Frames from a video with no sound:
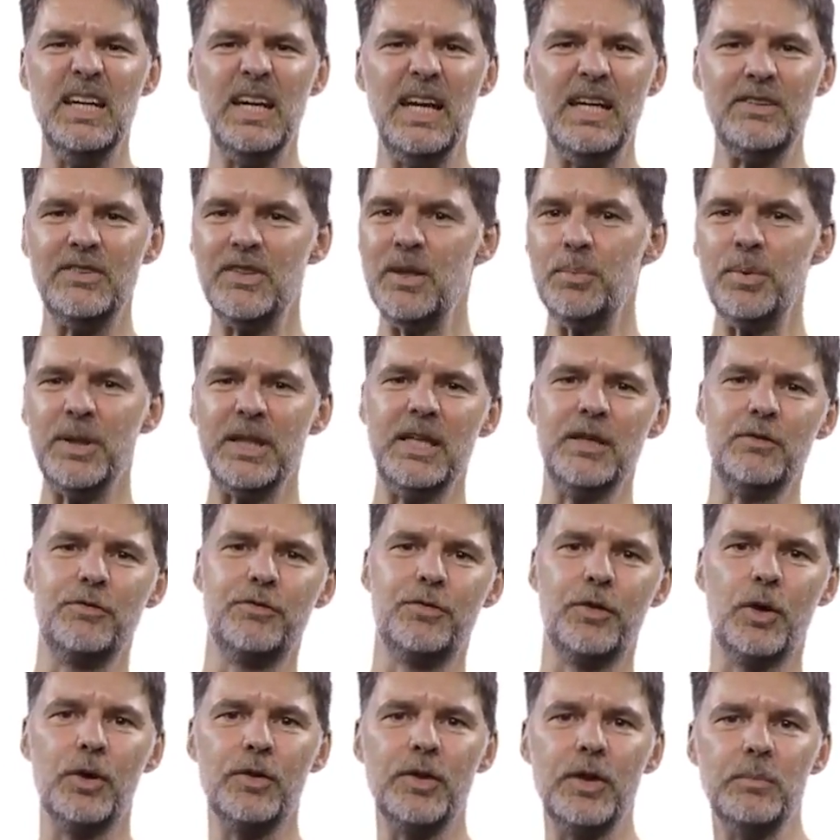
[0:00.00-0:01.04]
and simply
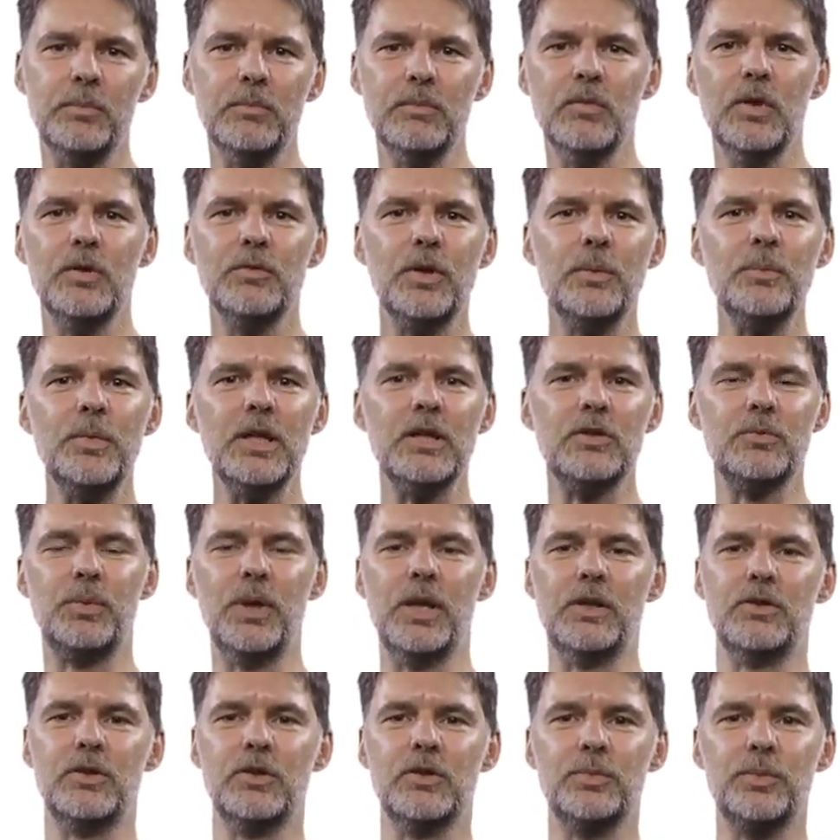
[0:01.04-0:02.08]
infer them from the
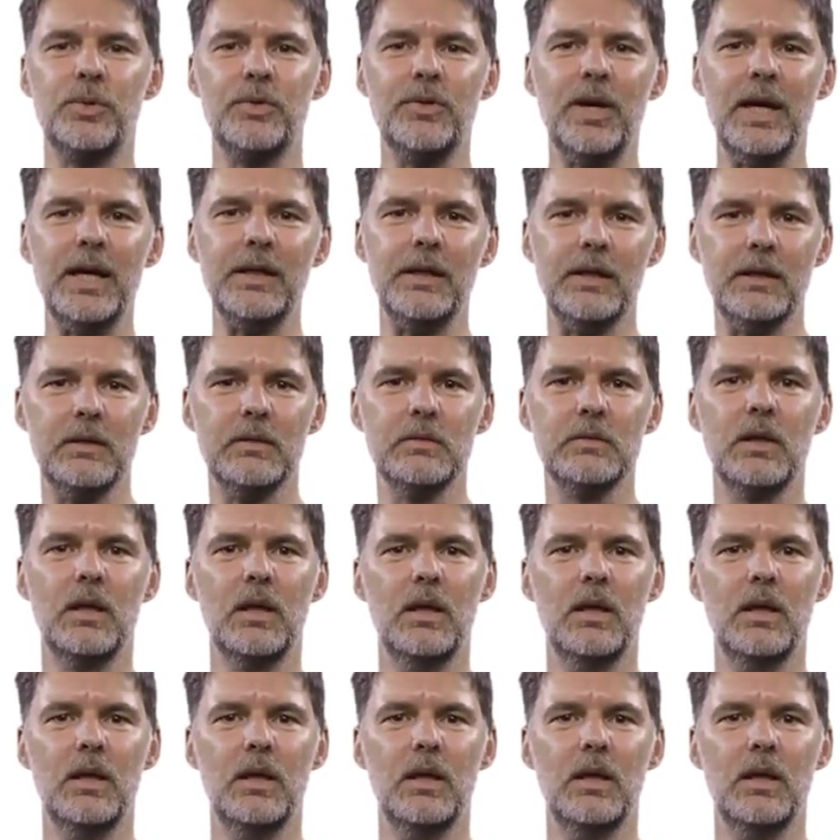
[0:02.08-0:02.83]
expressions provided.